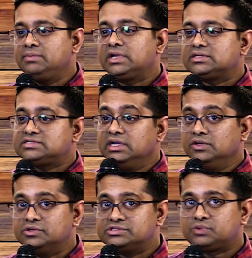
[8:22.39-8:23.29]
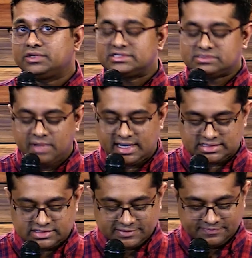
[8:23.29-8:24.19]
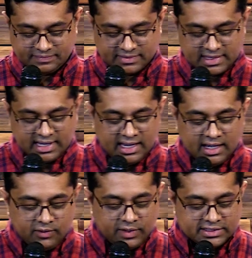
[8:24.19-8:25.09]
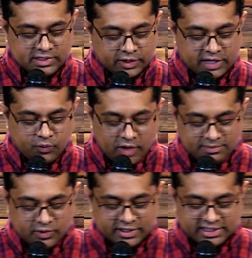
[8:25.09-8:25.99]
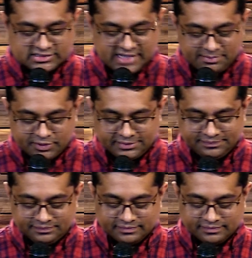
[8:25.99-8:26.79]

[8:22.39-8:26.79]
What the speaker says: because he knows what is best. We'll look at one more example.